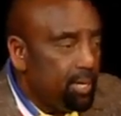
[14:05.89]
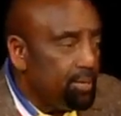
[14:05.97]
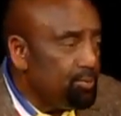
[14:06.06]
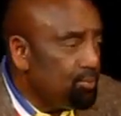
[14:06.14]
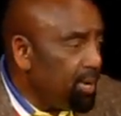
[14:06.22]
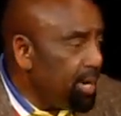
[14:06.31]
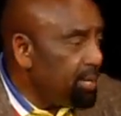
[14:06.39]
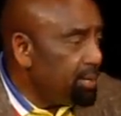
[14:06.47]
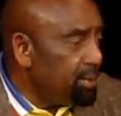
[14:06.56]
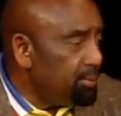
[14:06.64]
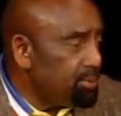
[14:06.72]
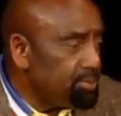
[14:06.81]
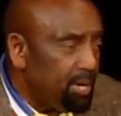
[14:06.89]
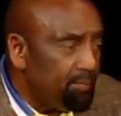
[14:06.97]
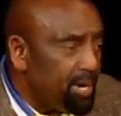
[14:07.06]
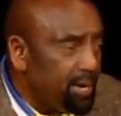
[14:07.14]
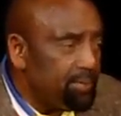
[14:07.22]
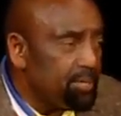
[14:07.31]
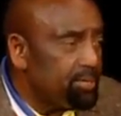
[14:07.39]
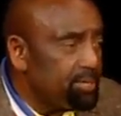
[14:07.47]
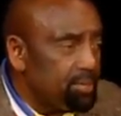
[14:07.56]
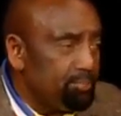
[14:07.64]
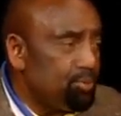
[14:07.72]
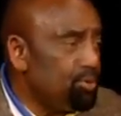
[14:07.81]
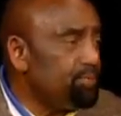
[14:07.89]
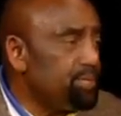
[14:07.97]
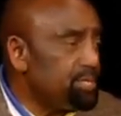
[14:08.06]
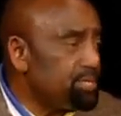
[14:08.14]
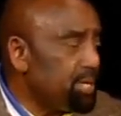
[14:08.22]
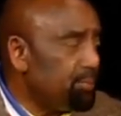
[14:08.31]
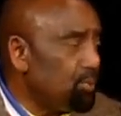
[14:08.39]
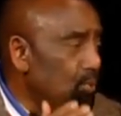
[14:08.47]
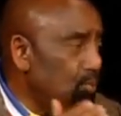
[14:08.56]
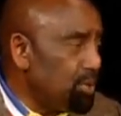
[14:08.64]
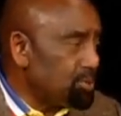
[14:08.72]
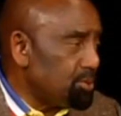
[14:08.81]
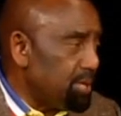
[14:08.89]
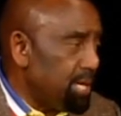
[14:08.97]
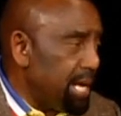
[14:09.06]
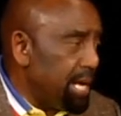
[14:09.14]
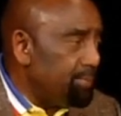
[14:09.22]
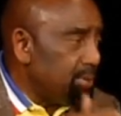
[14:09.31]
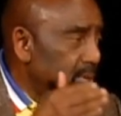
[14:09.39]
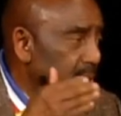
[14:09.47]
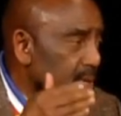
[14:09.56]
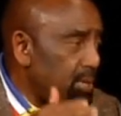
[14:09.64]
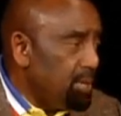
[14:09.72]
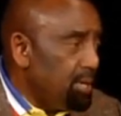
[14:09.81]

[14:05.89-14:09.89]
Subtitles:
And you're right. South Africa is a perfect example of what's going to happen.